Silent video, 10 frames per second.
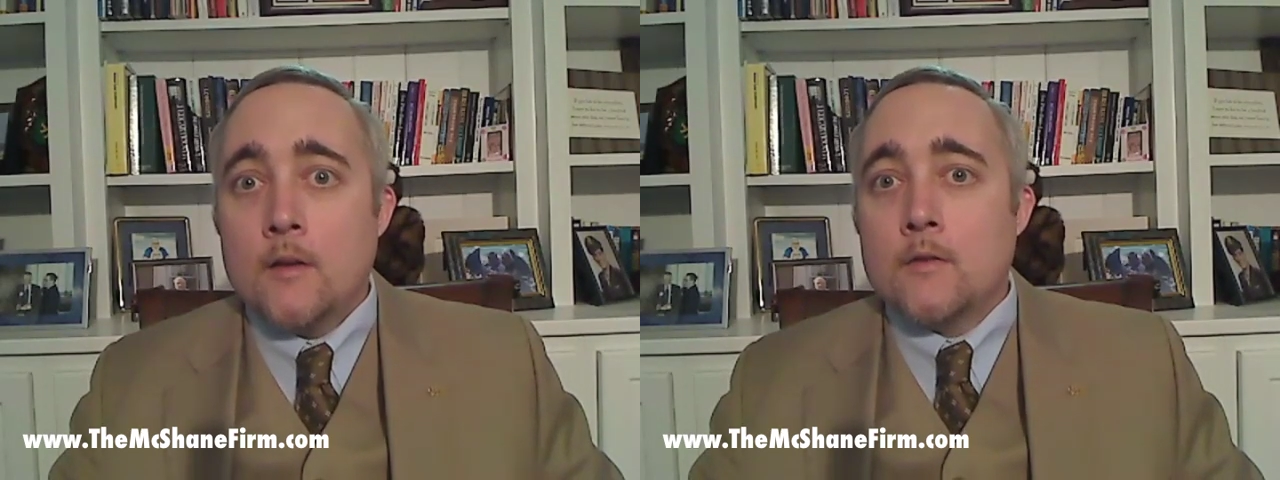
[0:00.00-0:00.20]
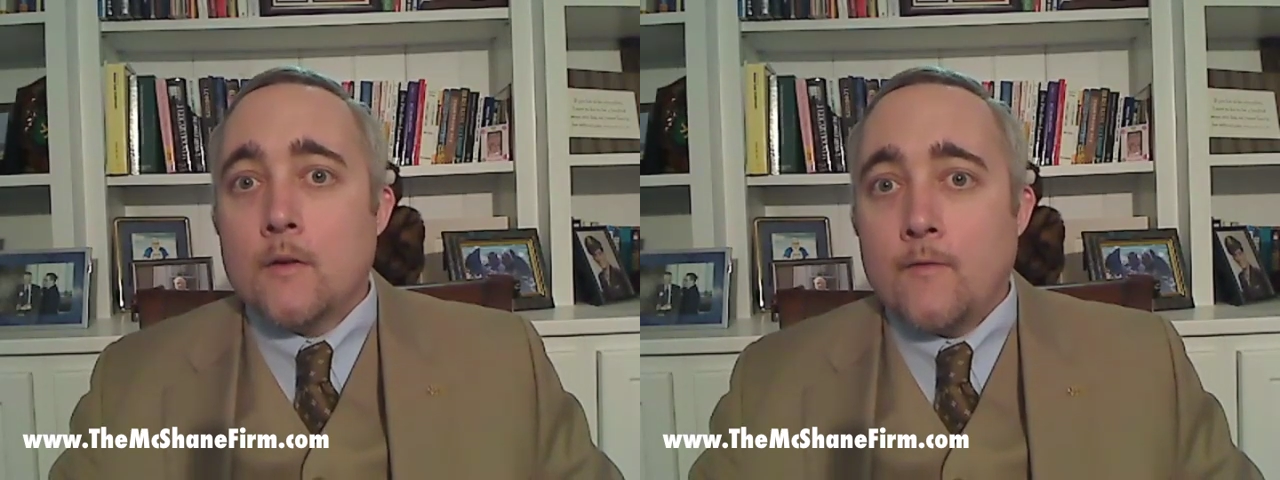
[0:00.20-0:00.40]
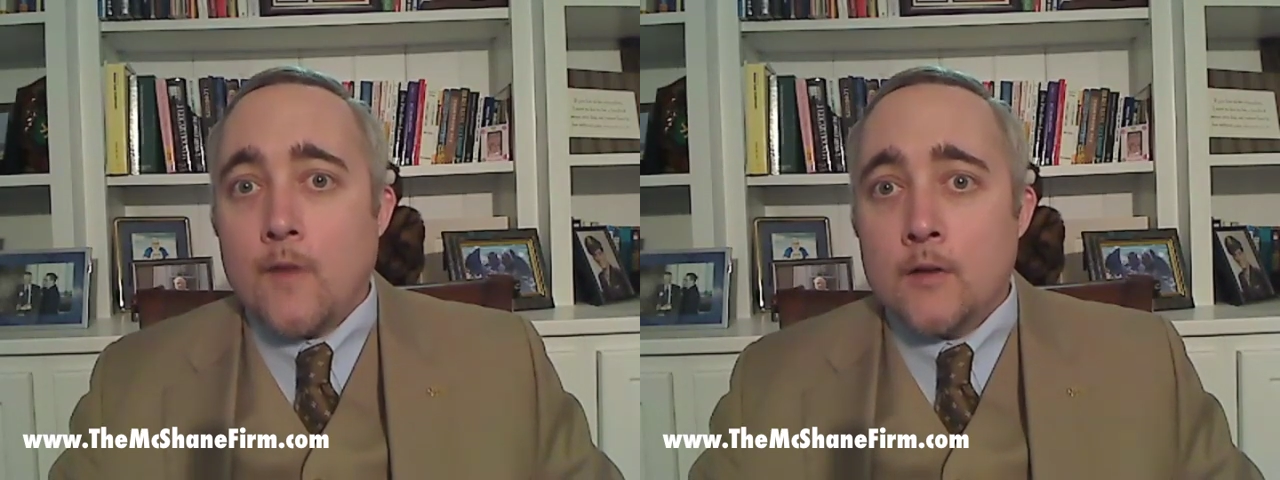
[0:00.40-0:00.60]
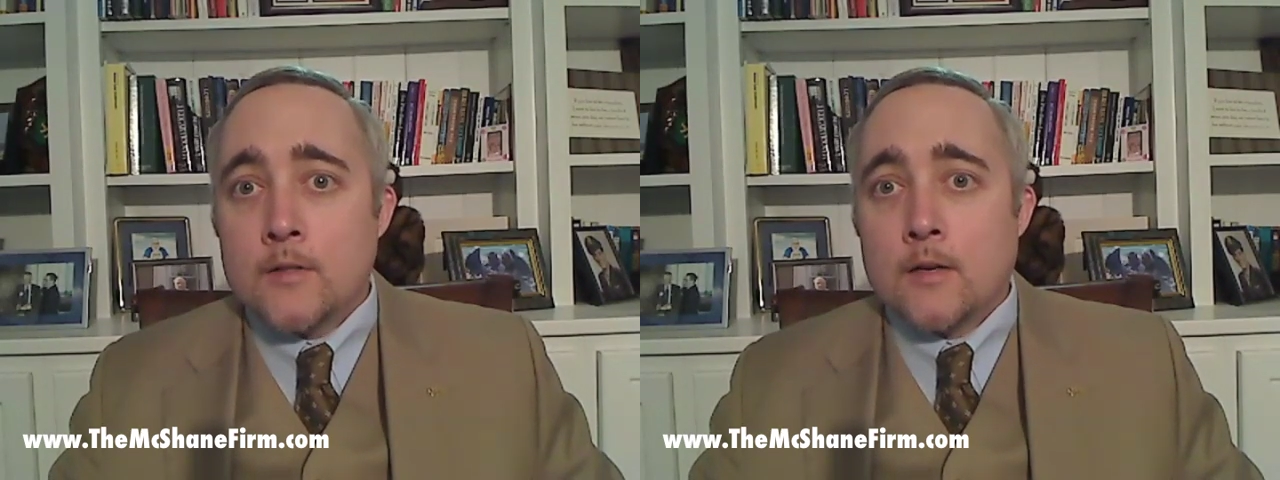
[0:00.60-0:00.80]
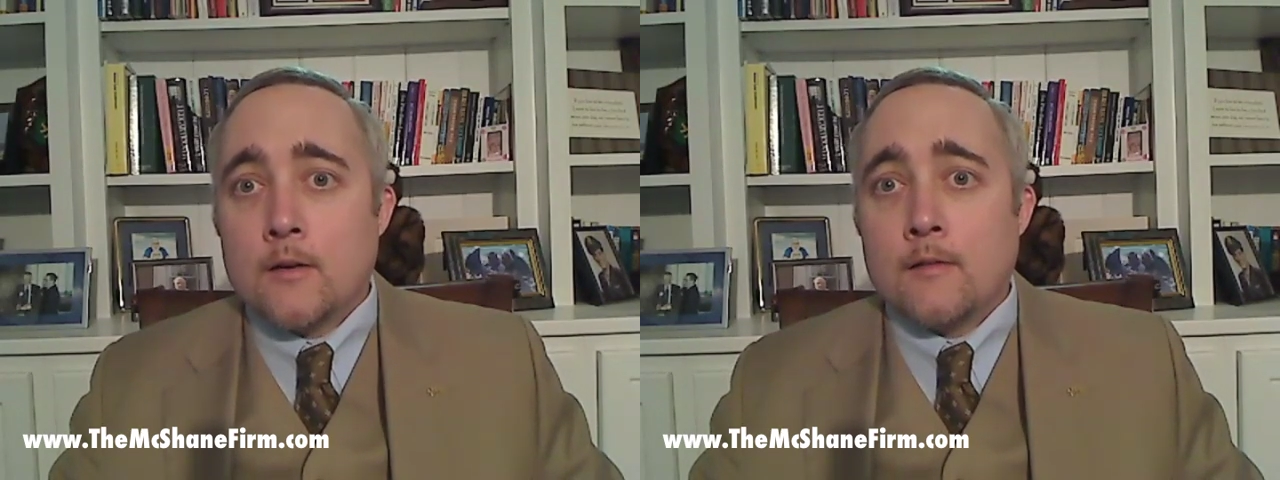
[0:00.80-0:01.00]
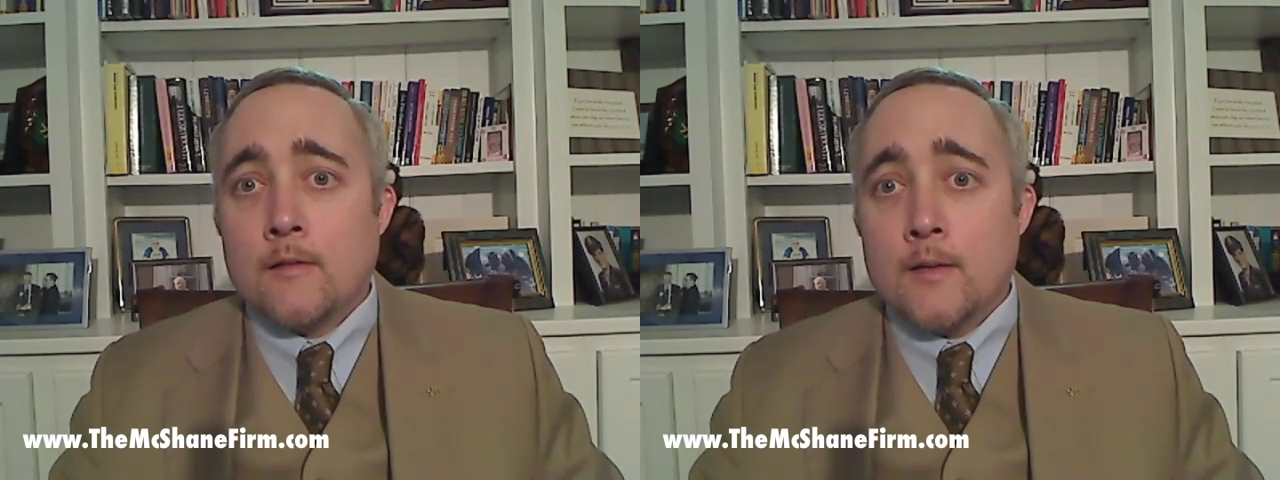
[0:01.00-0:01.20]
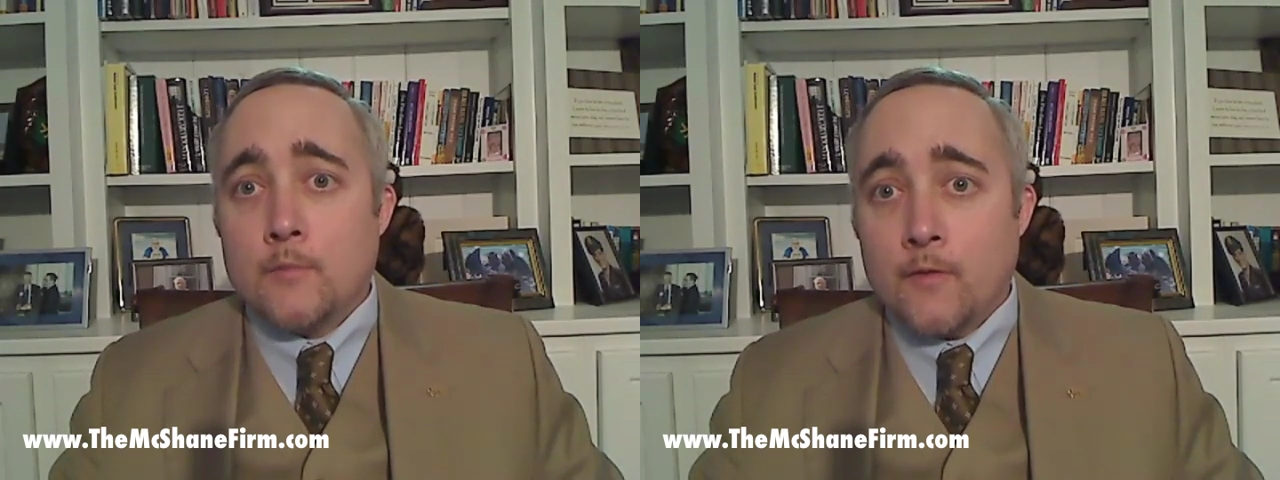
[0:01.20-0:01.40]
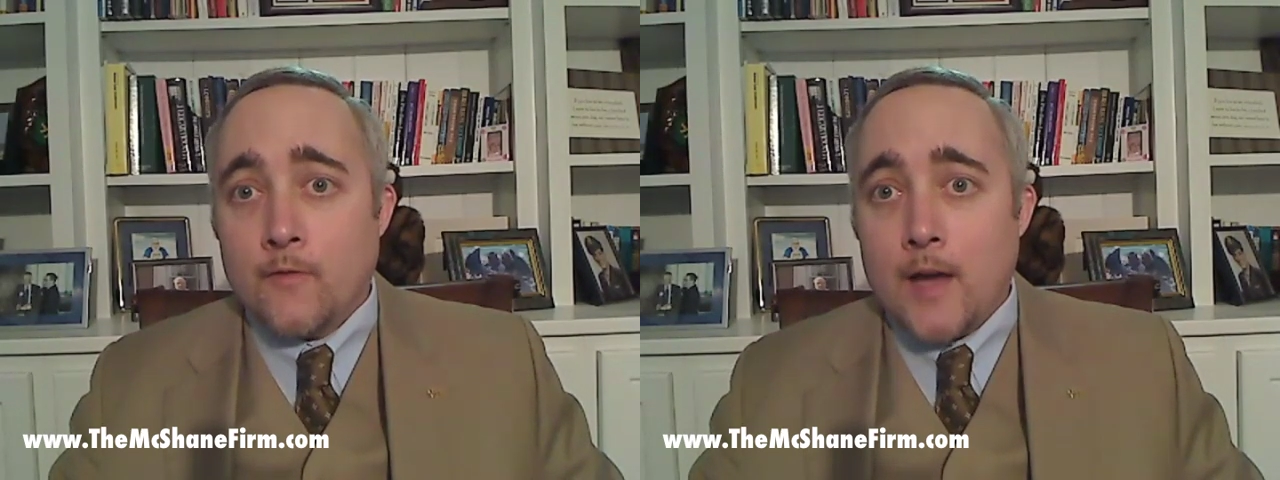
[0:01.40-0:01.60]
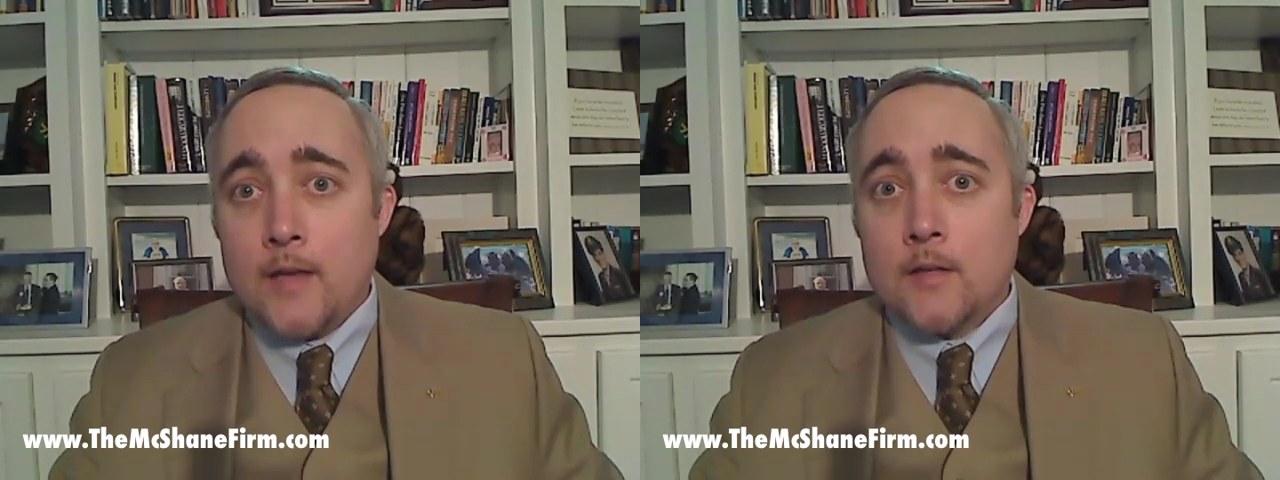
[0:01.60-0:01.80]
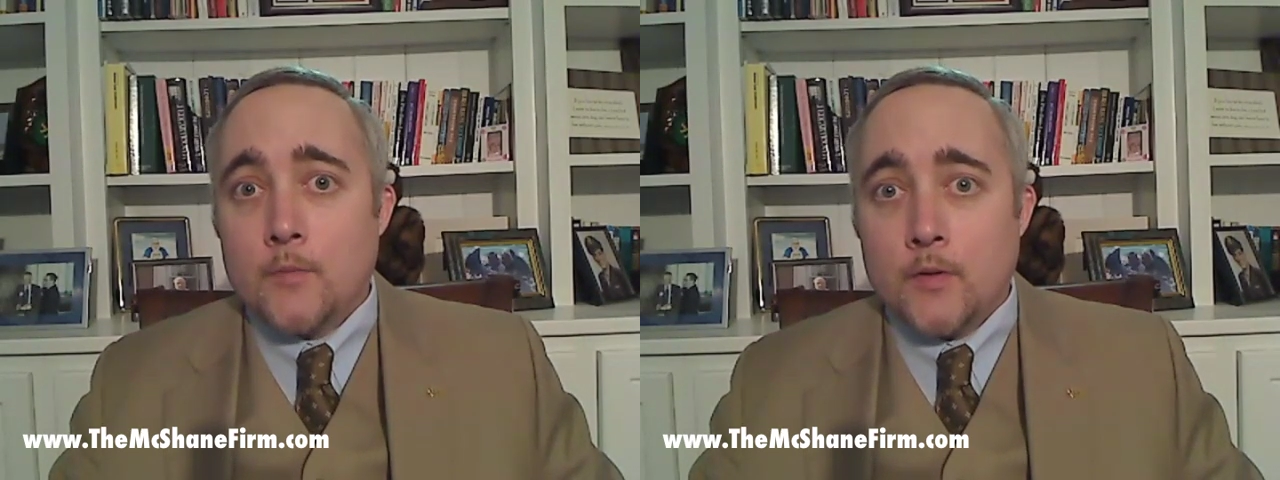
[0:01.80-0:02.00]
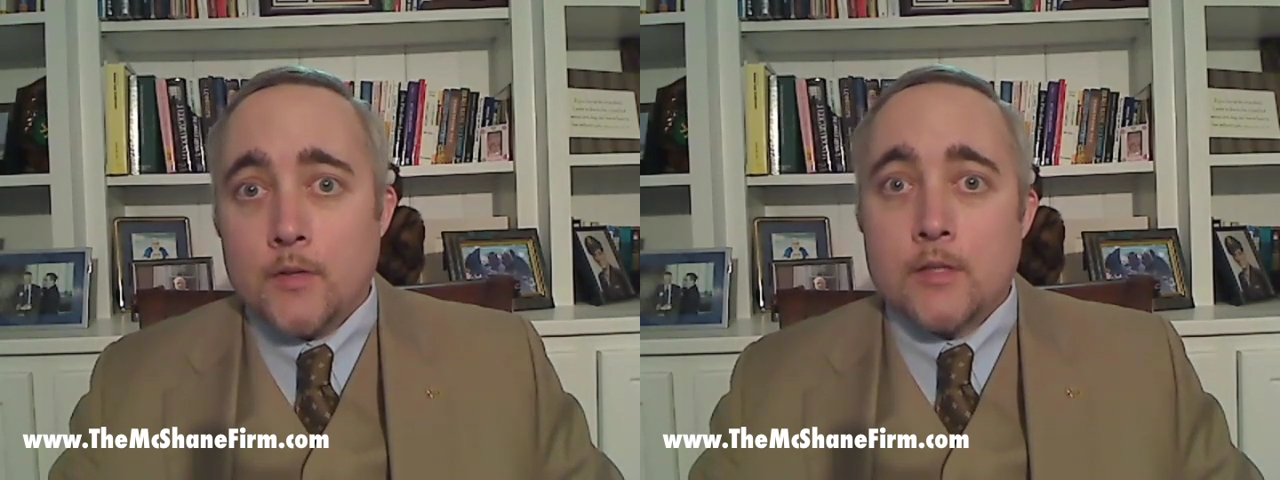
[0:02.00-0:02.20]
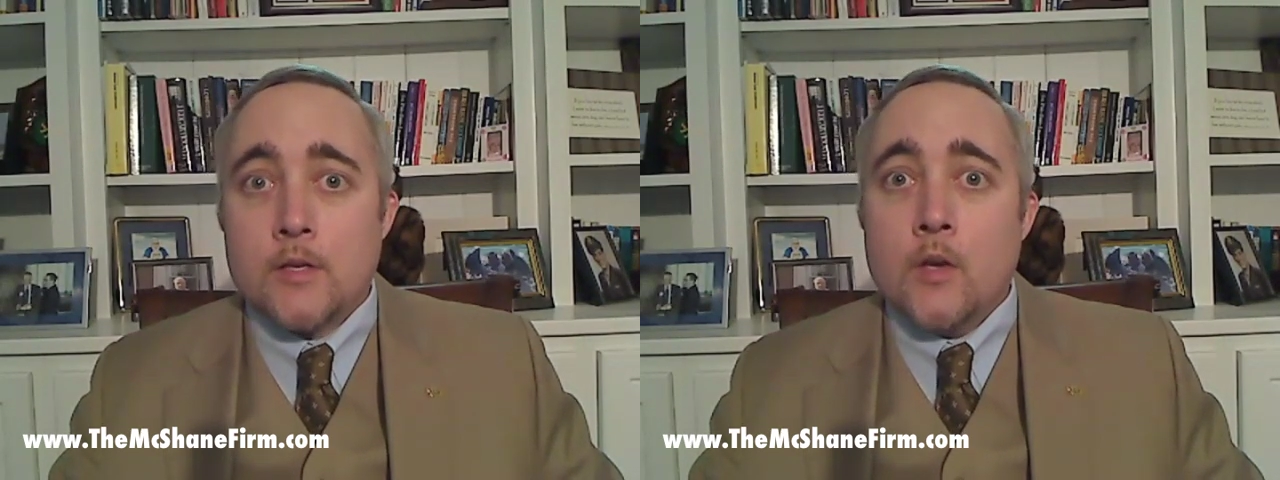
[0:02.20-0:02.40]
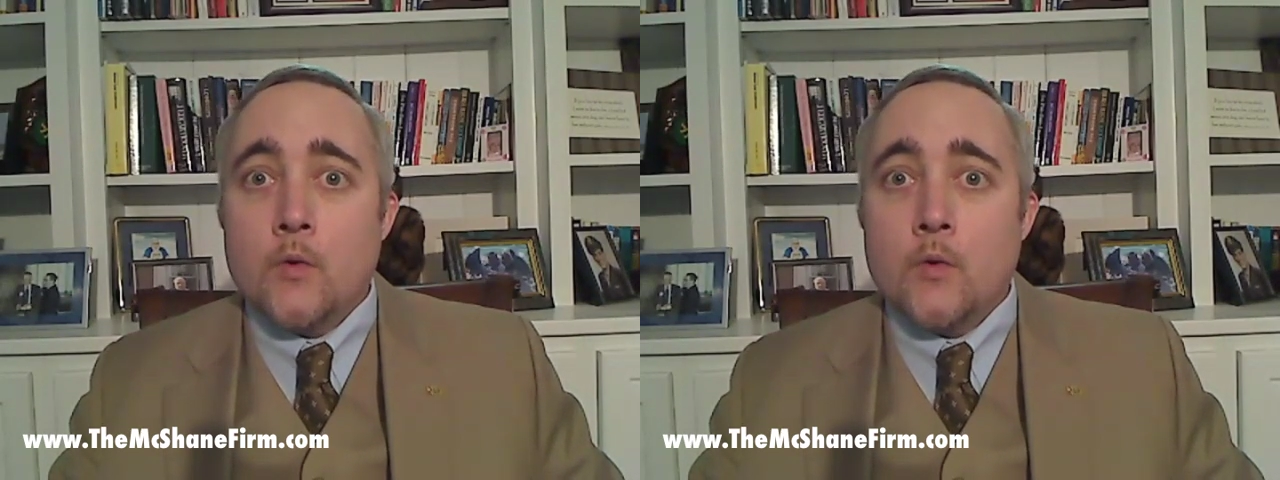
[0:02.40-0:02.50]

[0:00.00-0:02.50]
you are voluntarily providing the police